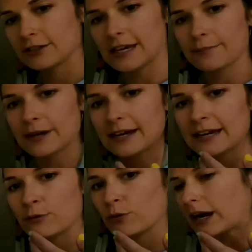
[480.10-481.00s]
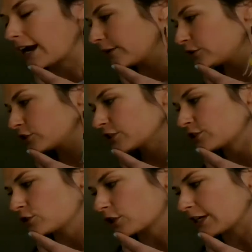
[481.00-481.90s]
that by
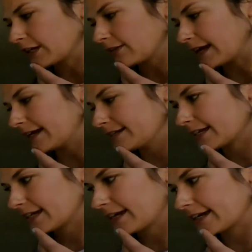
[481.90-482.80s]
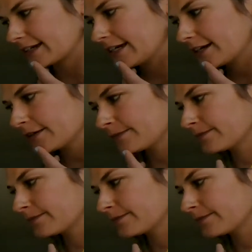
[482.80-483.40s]
just drawing a line to connect here,